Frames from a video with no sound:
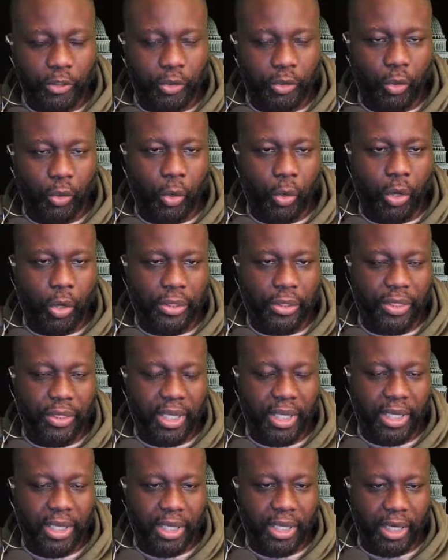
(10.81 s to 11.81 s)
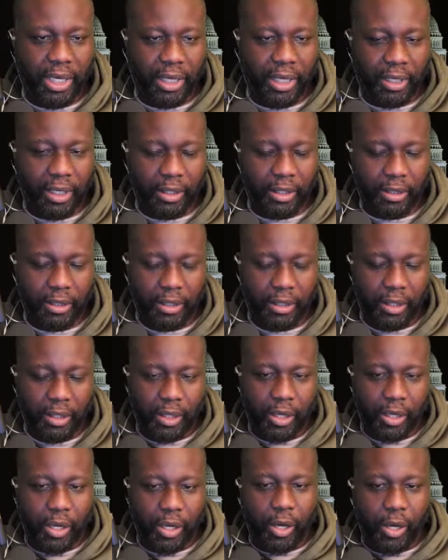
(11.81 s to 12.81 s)
on the uh,
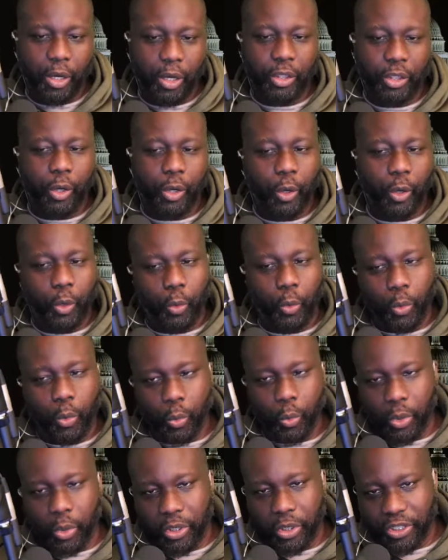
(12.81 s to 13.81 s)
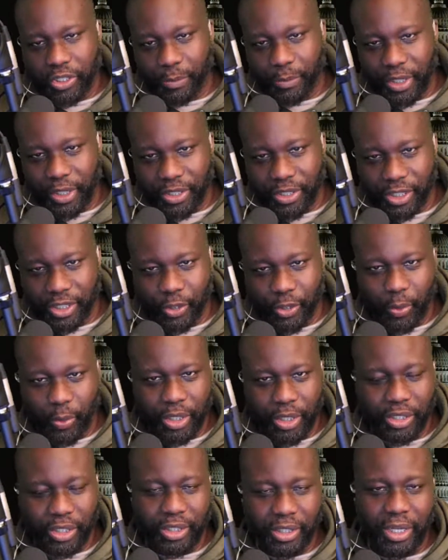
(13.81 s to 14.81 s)
on the whole Will Smith
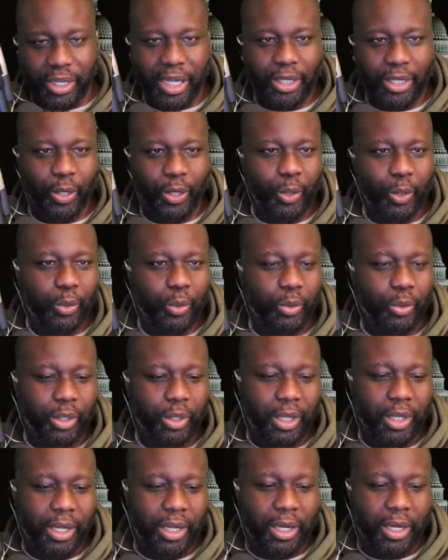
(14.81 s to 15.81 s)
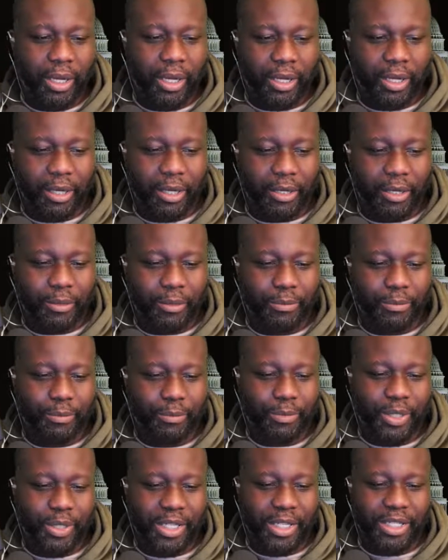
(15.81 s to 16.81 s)
situation. I know um,
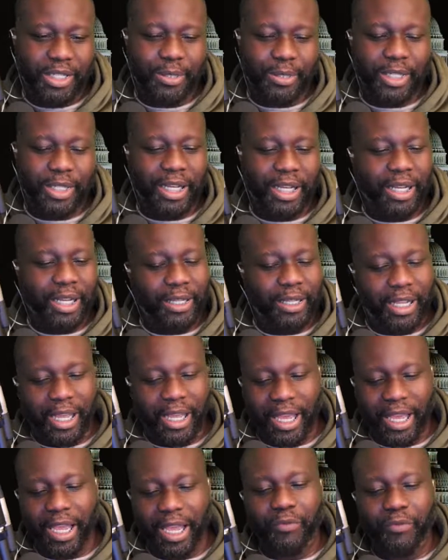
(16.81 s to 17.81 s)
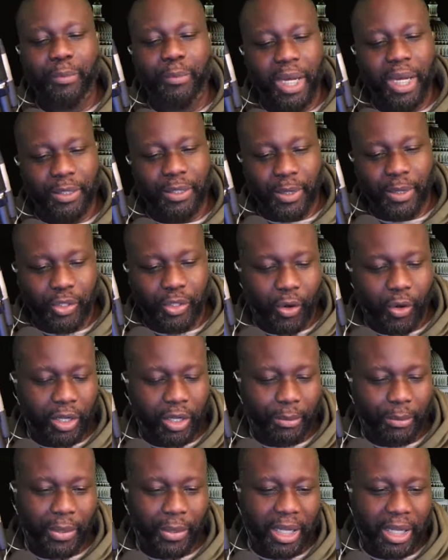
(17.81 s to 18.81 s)
it seems like everybody's been talking
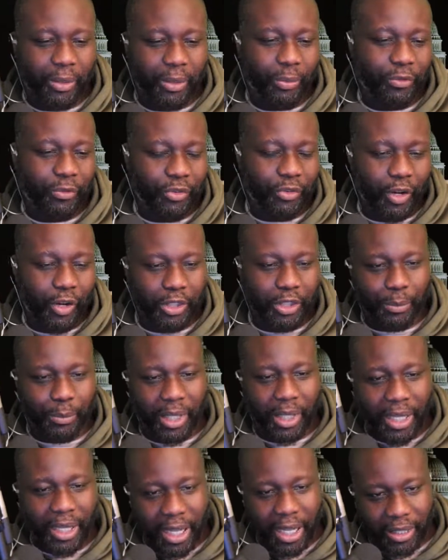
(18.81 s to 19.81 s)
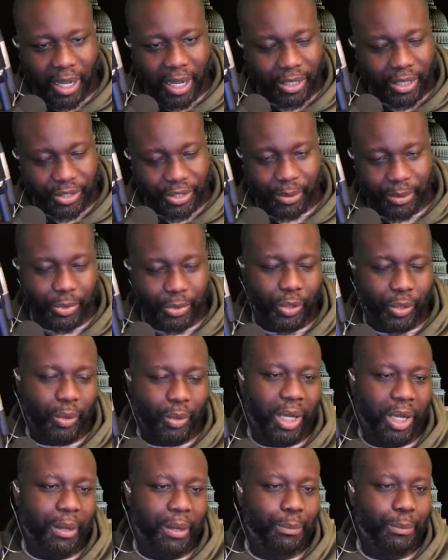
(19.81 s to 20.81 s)
about it. We've talked about it ad nauseum, so
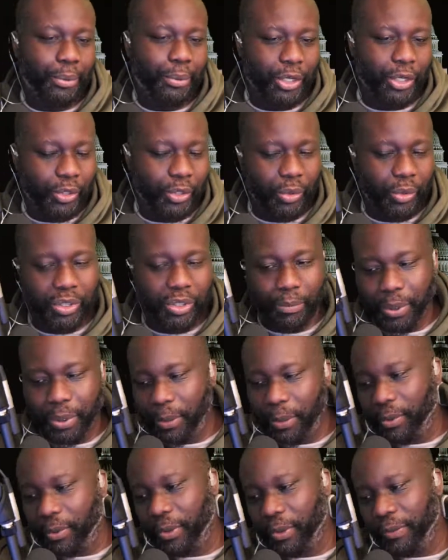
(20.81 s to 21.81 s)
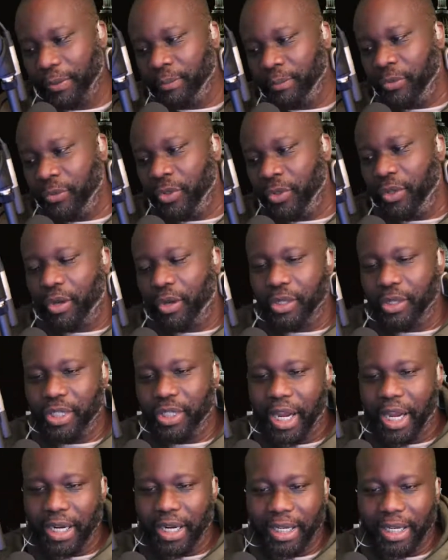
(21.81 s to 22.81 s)
I'm pretty sure some people are
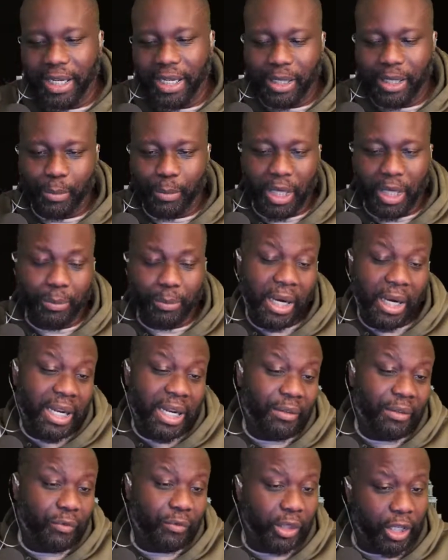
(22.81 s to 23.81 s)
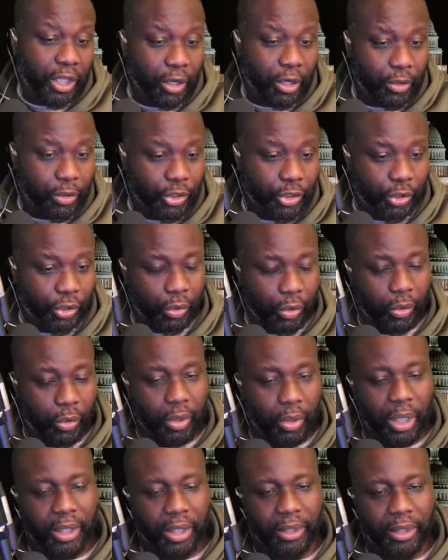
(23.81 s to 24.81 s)
tired of hearing about it. But I never really heard your
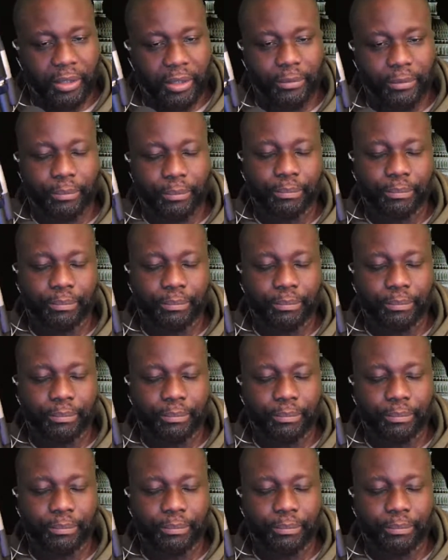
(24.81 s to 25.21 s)
um,